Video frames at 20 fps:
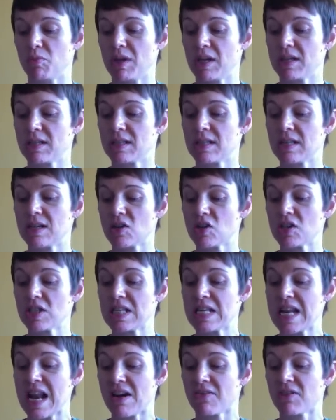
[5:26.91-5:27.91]
because the nurse
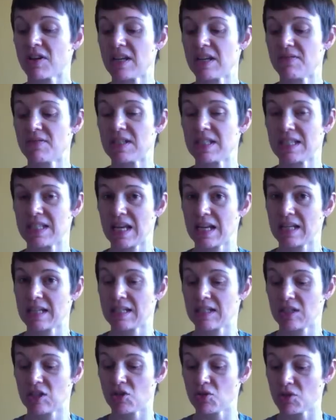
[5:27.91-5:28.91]
never even said
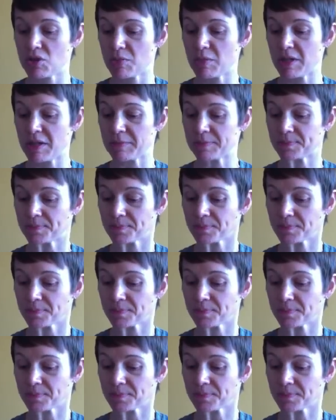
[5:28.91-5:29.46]
excuse me.